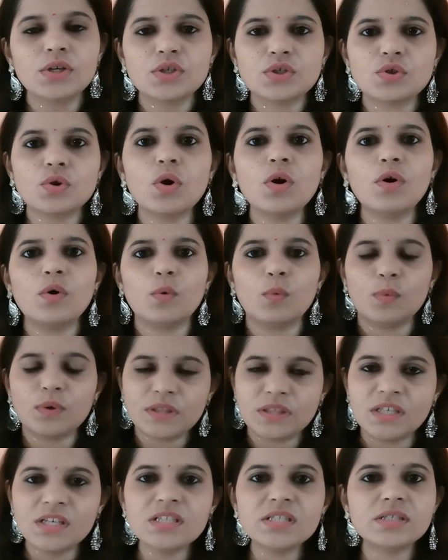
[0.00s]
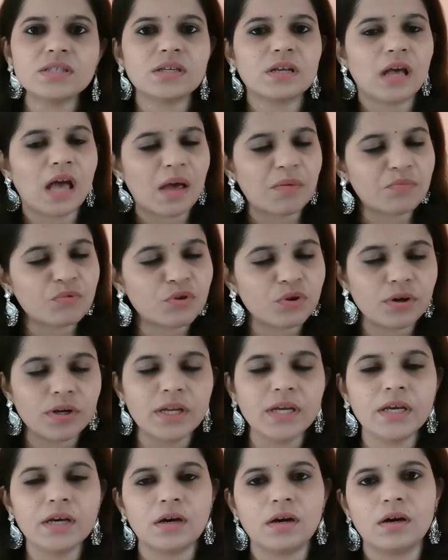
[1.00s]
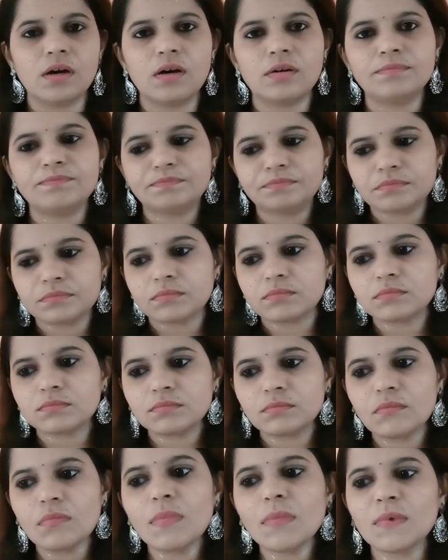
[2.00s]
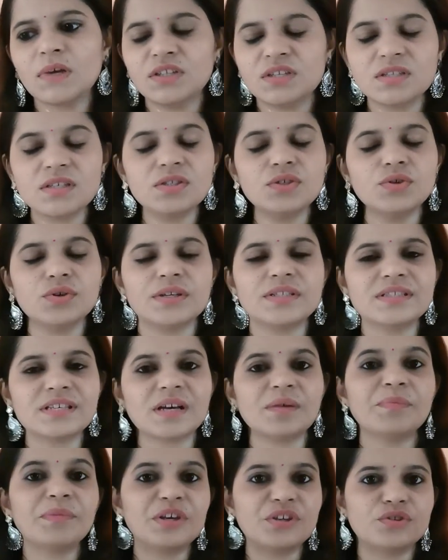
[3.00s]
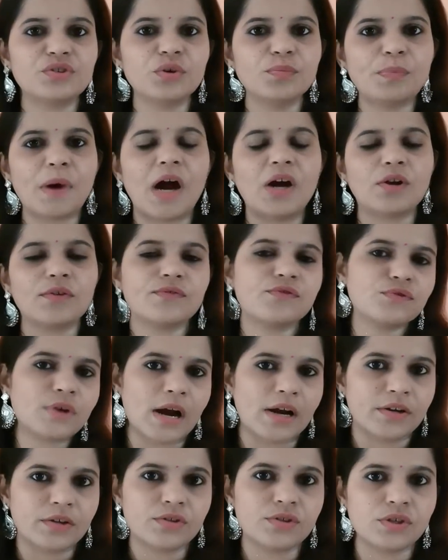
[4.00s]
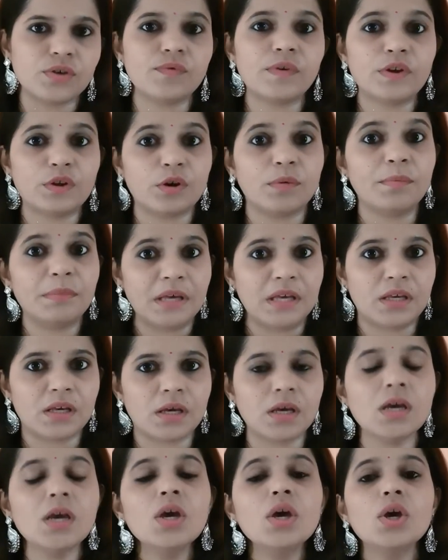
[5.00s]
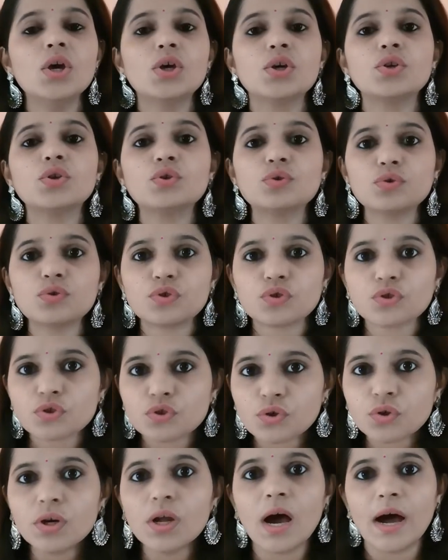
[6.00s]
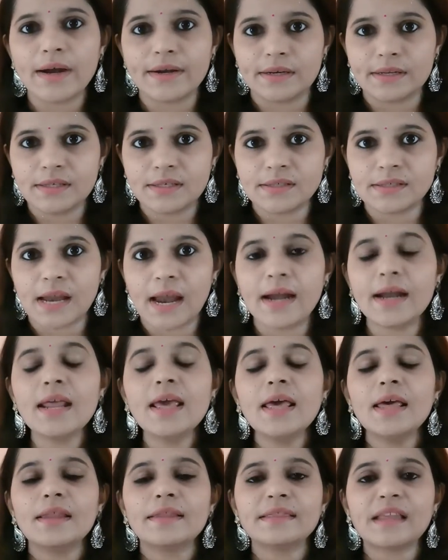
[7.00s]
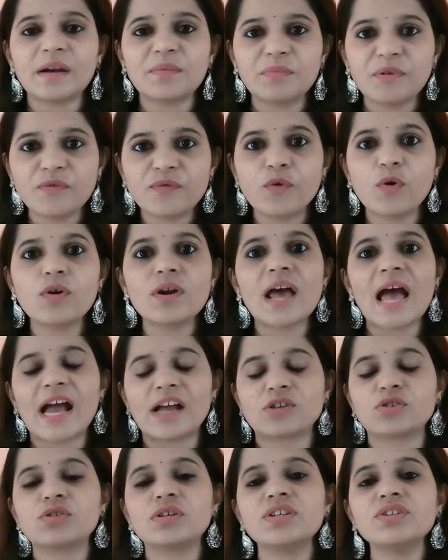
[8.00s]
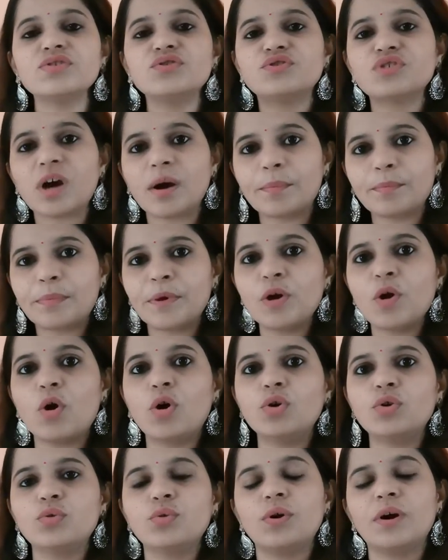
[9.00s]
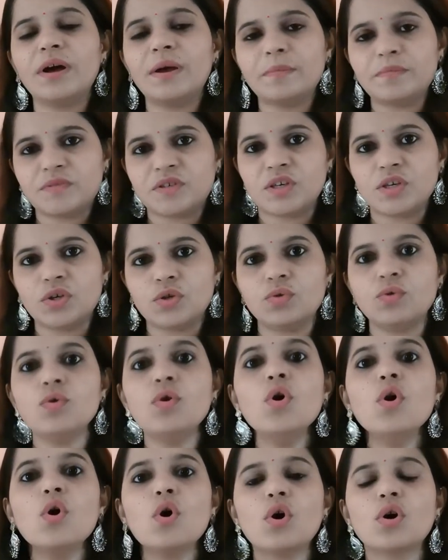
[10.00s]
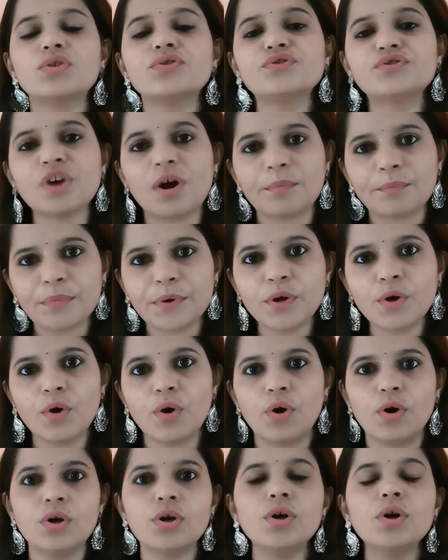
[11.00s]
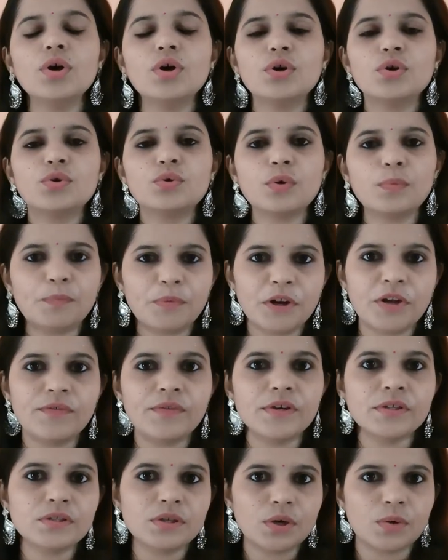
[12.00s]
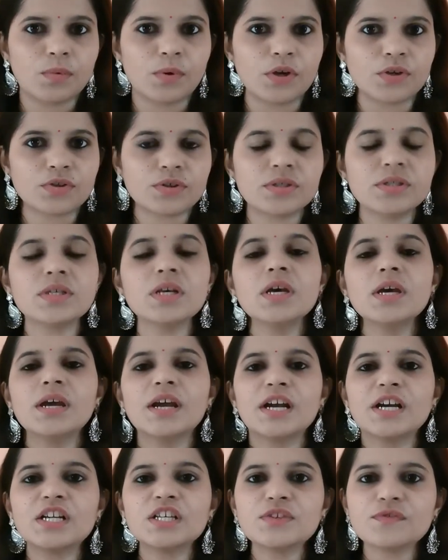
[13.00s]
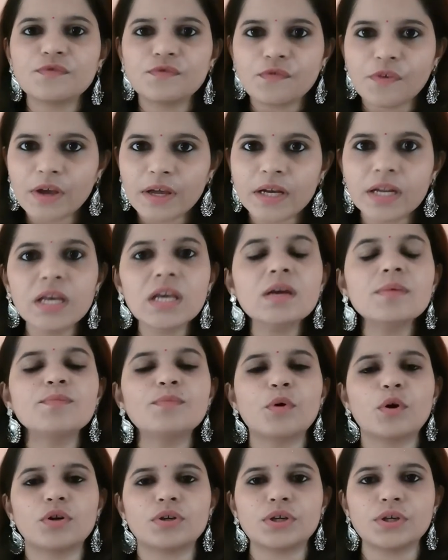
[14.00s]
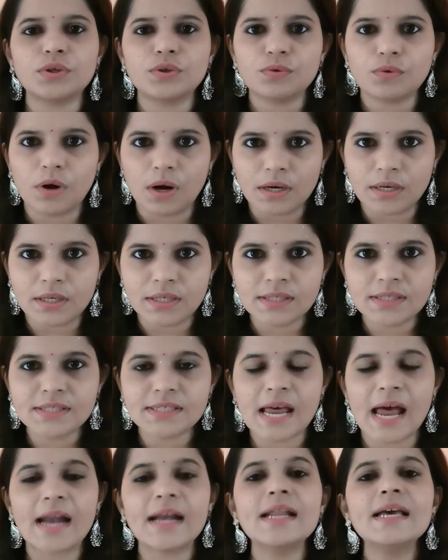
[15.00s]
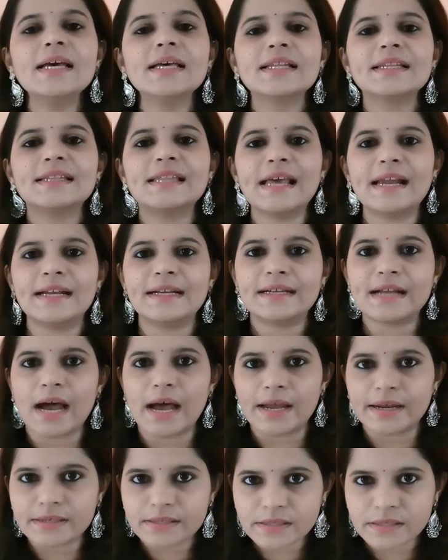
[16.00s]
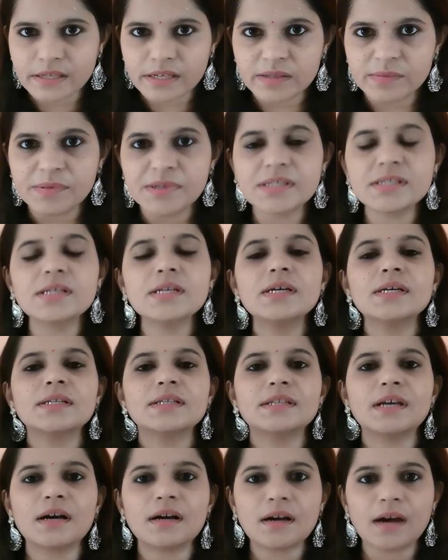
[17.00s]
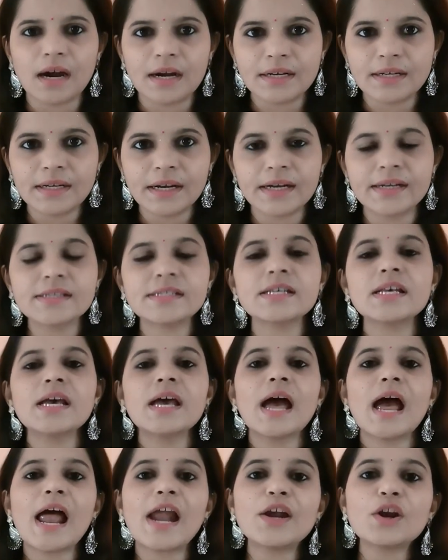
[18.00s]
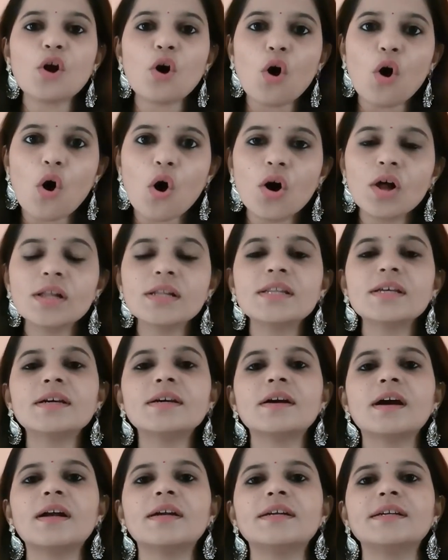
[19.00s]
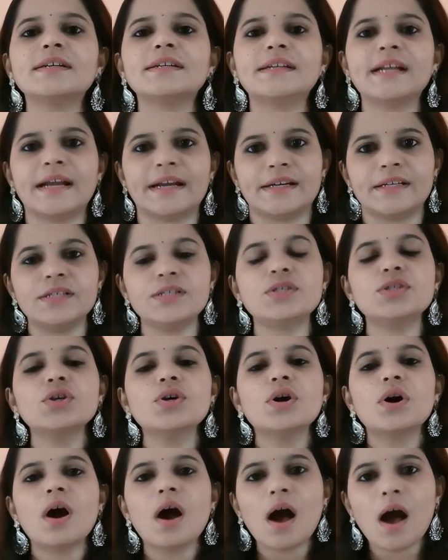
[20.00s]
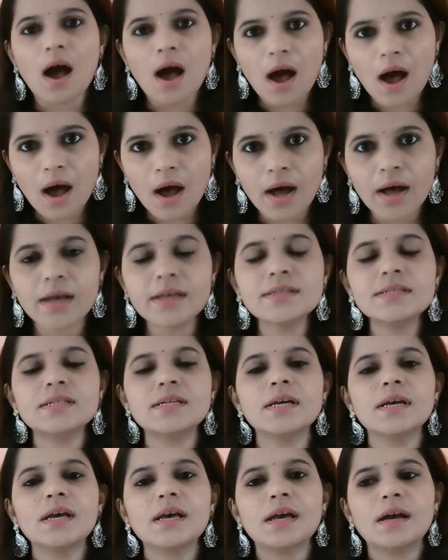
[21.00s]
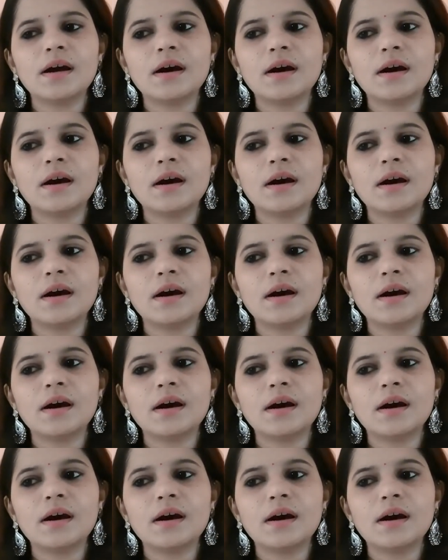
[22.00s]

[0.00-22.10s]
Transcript: So with this, I'm really, this is, you can say, a major part of strategy when you're making. You should understand that before actually jumping onto a MCQ or jumping on to previous year questions, it is very important to understand the entire syllabus, the contents, and all the contents asked